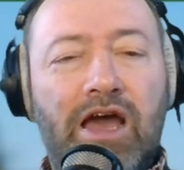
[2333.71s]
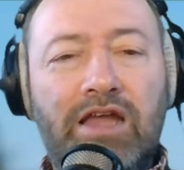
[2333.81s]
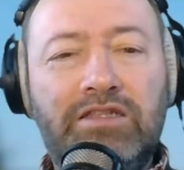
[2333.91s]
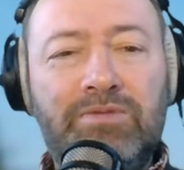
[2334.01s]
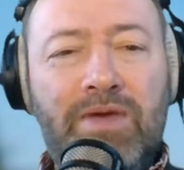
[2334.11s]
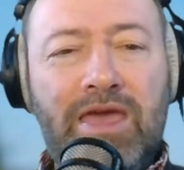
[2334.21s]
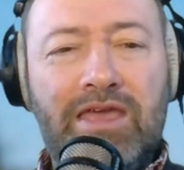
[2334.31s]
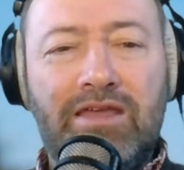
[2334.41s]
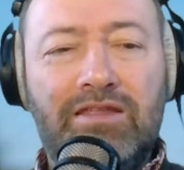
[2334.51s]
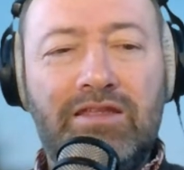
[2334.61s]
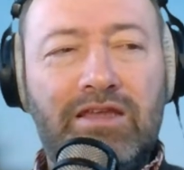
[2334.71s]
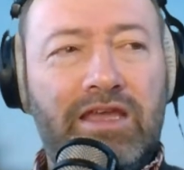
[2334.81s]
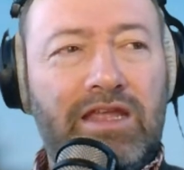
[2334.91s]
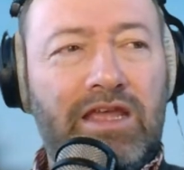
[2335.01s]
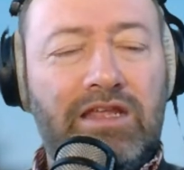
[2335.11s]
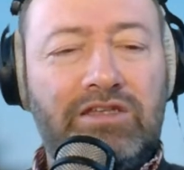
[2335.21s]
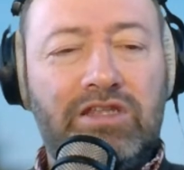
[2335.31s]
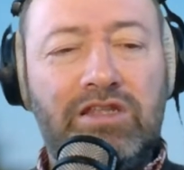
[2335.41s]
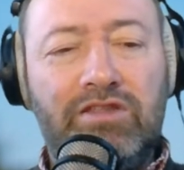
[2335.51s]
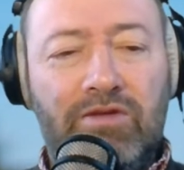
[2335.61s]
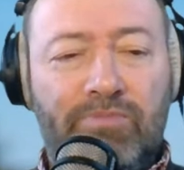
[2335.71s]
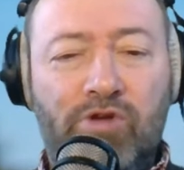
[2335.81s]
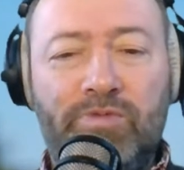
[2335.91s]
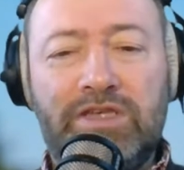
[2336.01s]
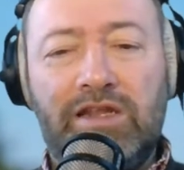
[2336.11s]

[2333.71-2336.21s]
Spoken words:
And to me, it's a property